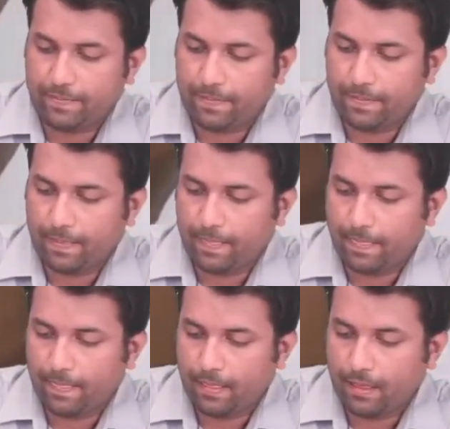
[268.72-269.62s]

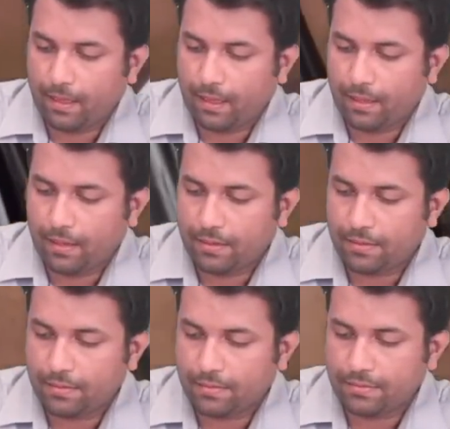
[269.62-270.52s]

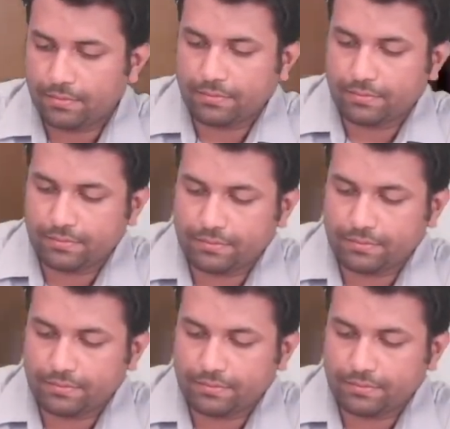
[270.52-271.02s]
(no one is talking)